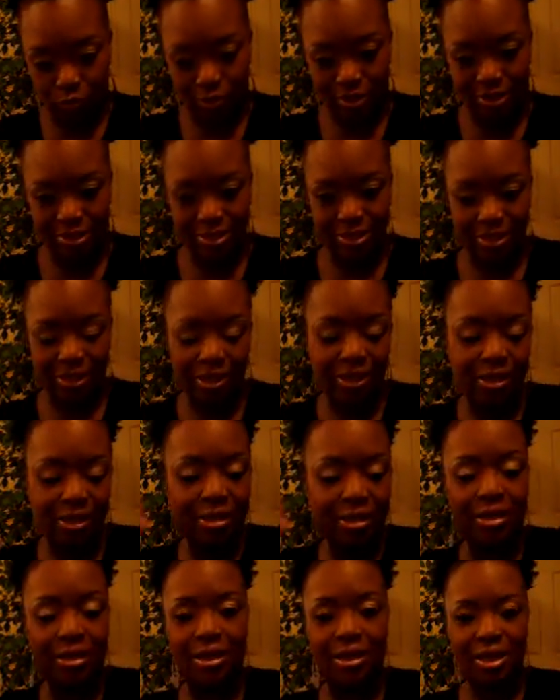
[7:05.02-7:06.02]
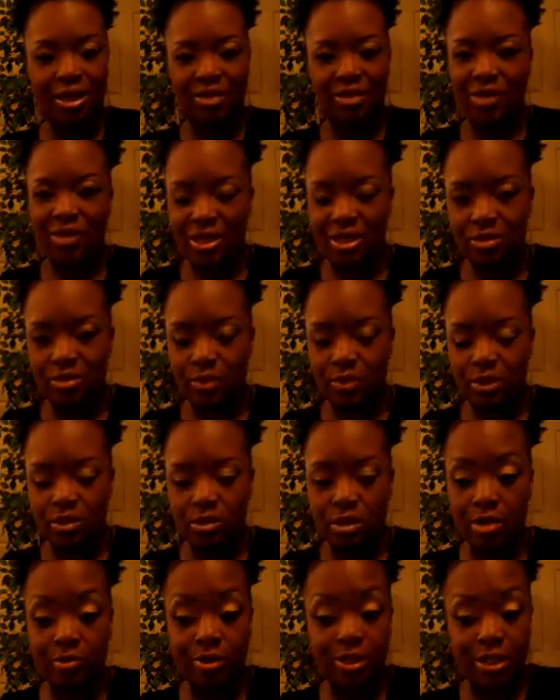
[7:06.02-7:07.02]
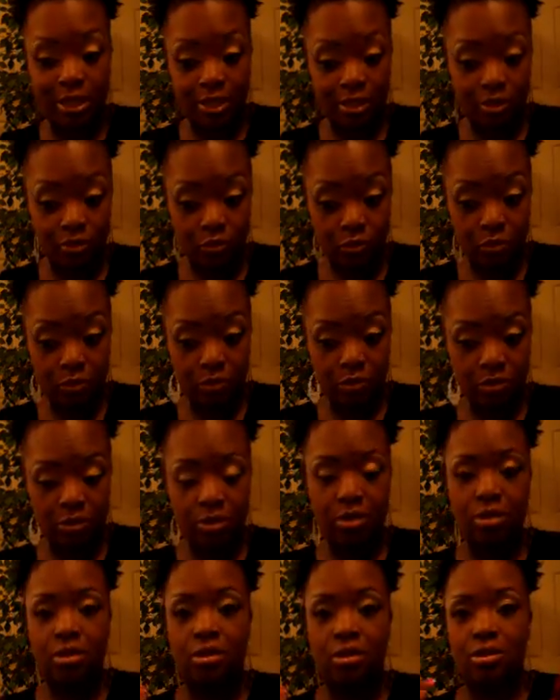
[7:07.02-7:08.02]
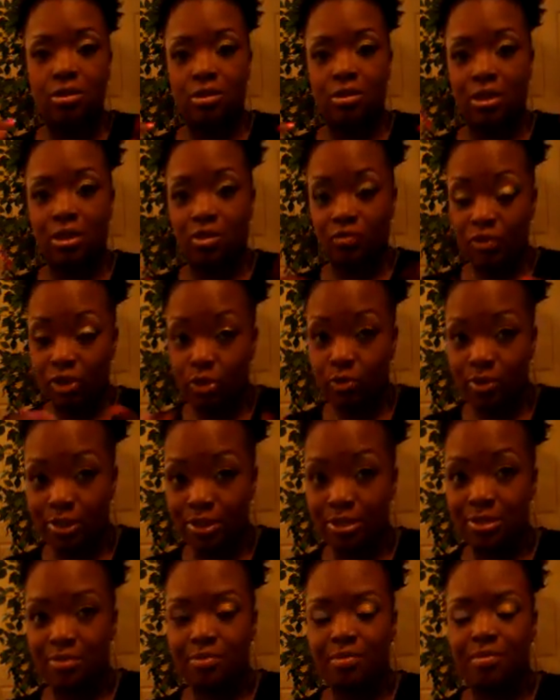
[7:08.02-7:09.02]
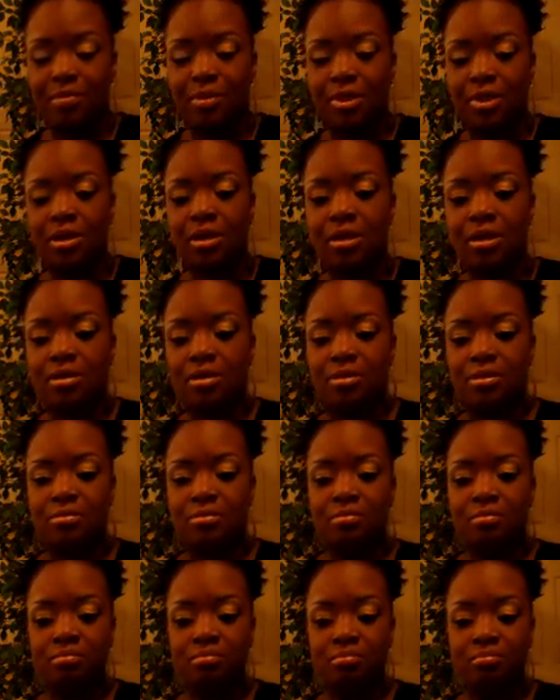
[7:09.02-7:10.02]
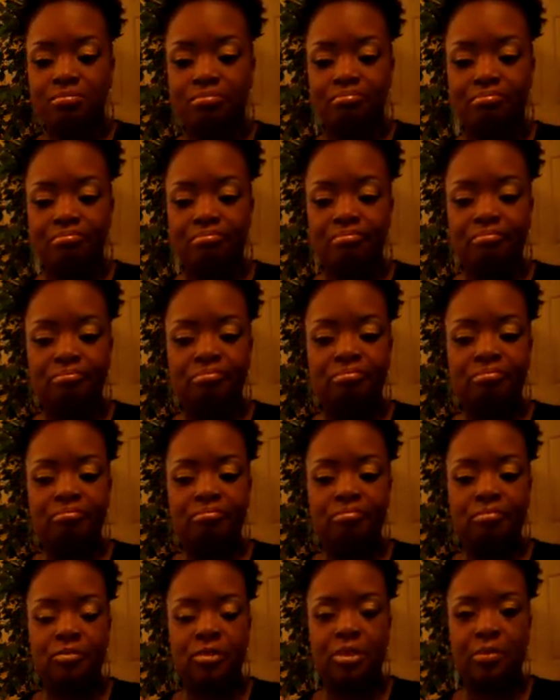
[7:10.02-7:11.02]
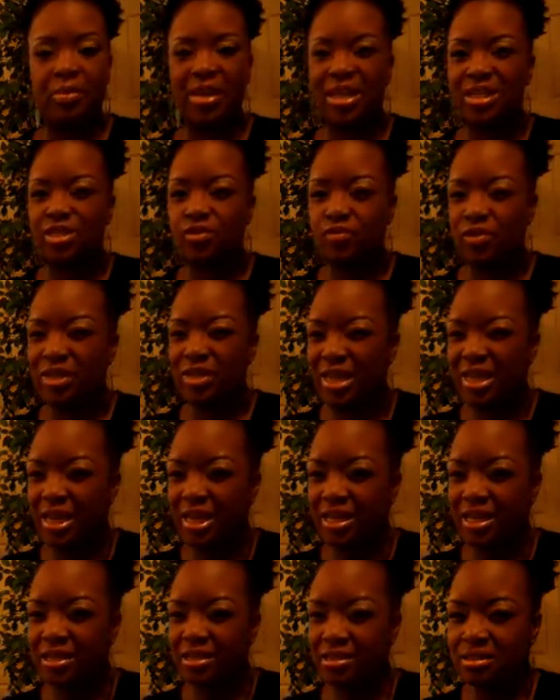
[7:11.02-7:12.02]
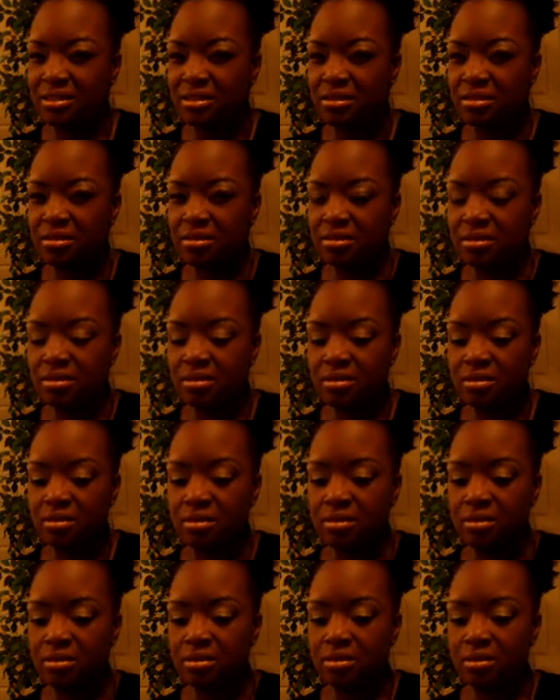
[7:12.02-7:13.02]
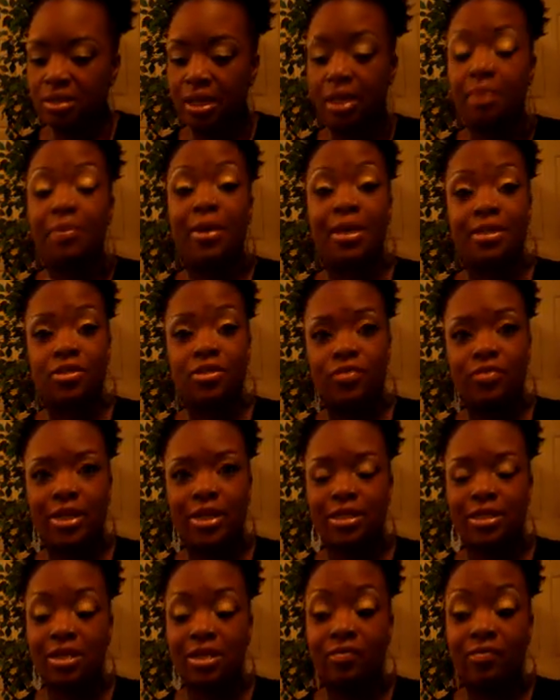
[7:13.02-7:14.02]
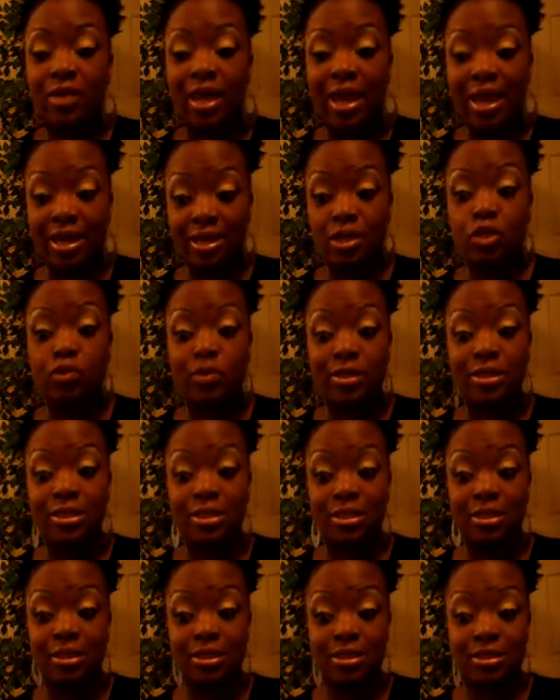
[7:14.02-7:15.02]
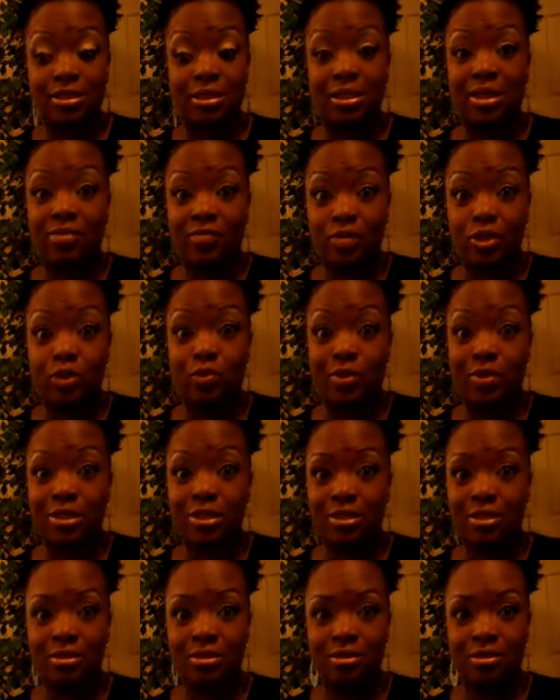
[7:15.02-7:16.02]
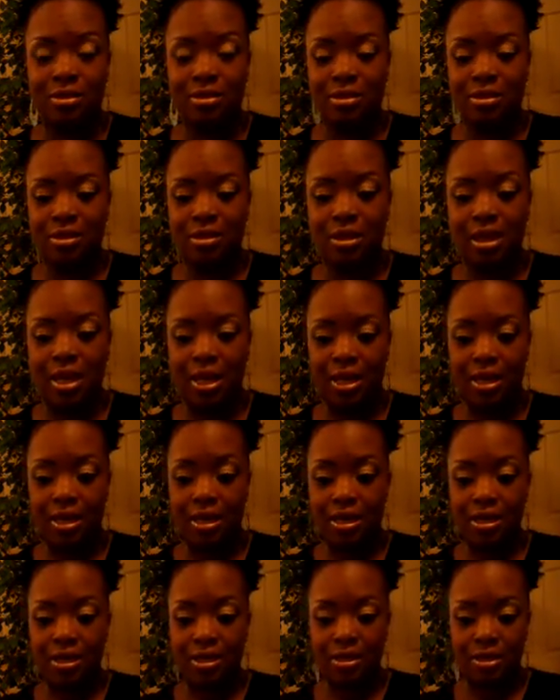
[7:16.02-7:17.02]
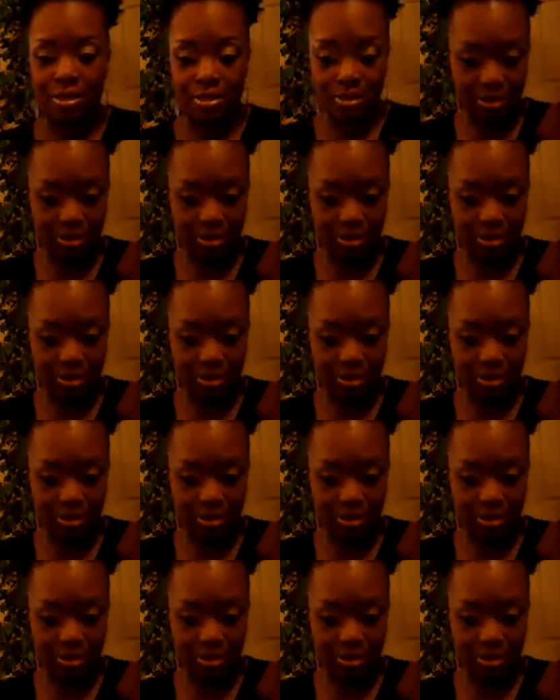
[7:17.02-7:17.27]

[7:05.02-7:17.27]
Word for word: twisting, and if I had someone to go, I would take it loose and retwist. Um, the past three days, yeah, the past three days I've had it twisted. I just left it twisted. And